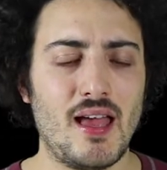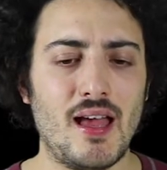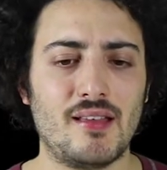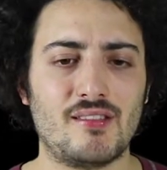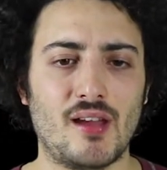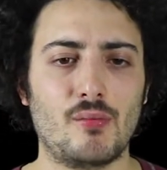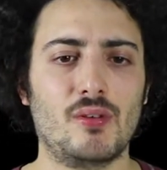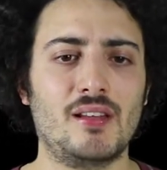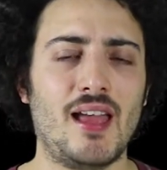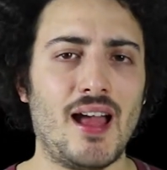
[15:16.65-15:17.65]
and I
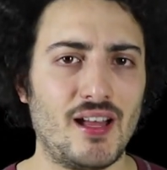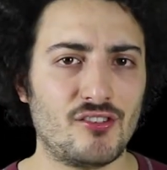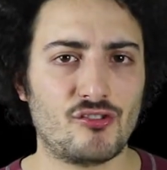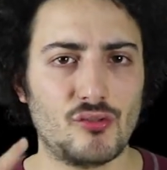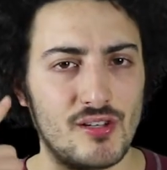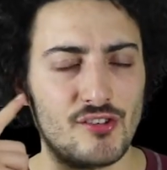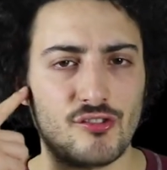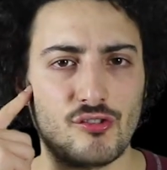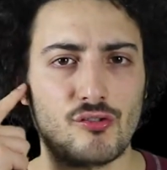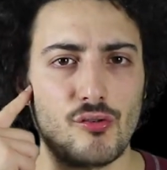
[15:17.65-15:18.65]
really had to
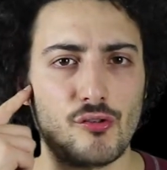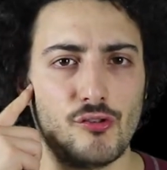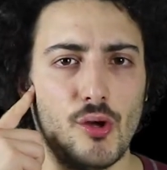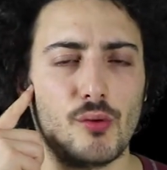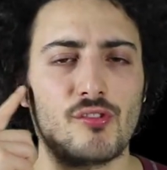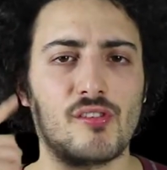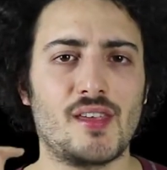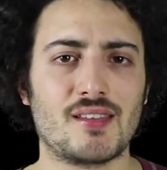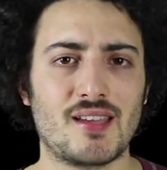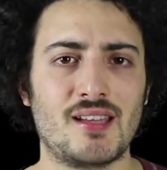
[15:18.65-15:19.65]
listen to the notes
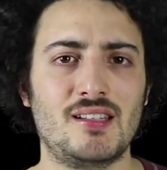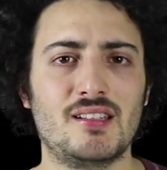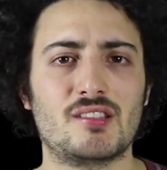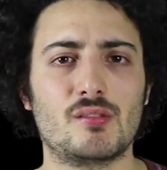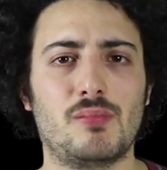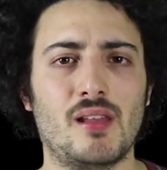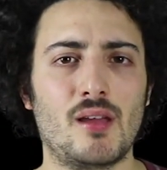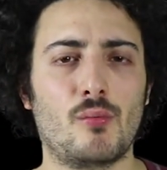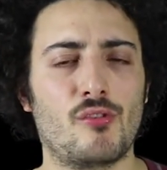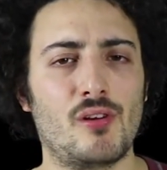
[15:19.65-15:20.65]
that I needed to
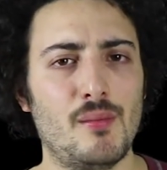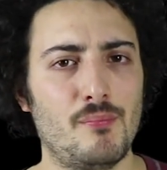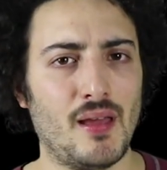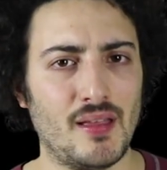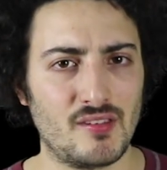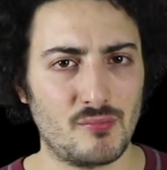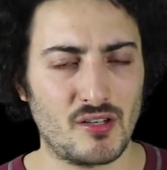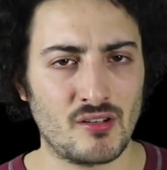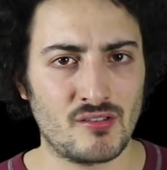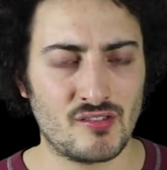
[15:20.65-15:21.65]
play with the lip bends,
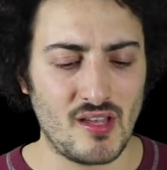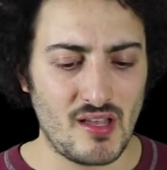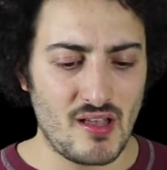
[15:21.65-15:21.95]
because